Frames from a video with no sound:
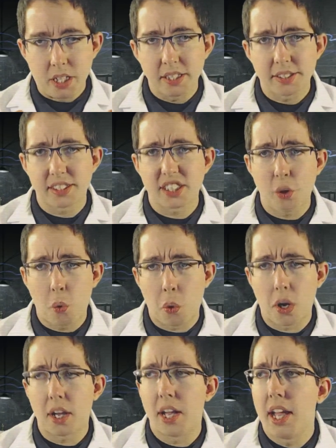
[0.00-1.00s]
This is an
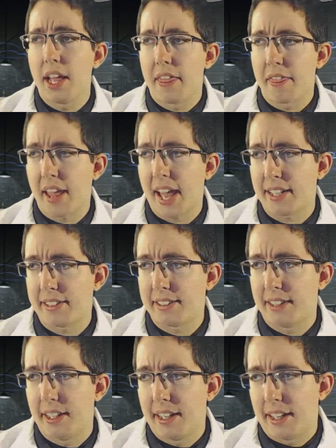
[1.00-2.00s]
aura that